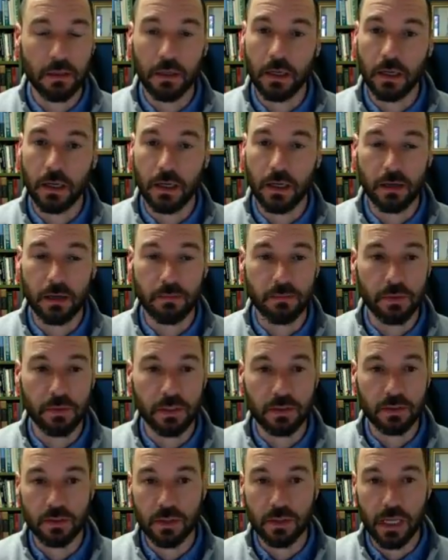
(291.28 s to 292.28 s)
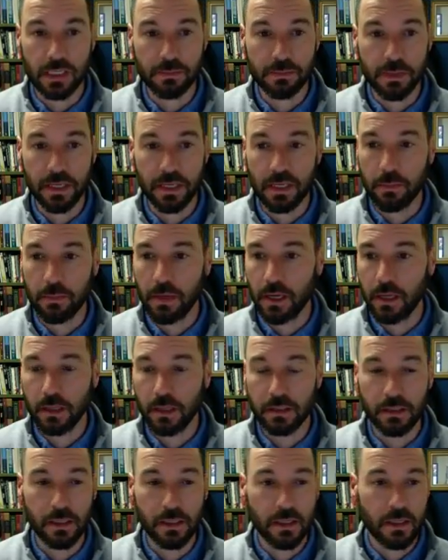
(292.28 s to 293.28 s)
This has my email,
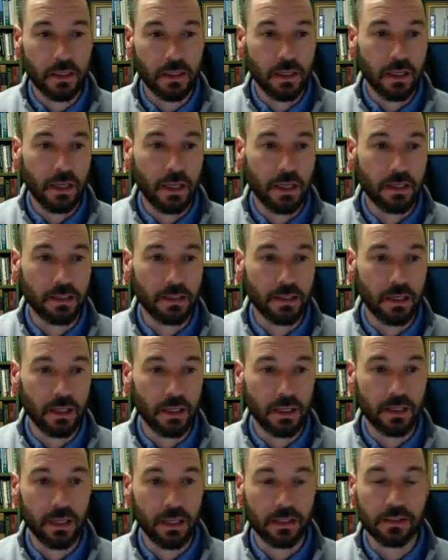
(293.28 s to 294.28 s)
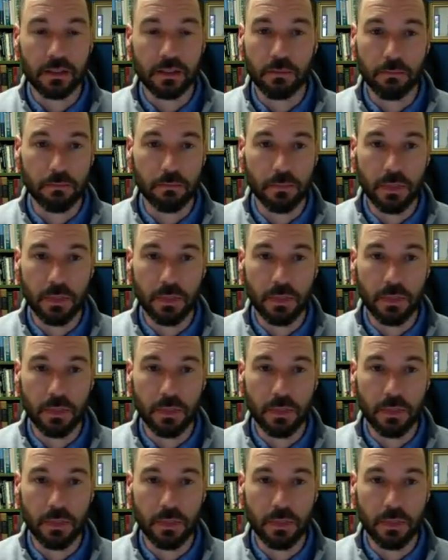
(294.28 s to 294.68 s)
and that's a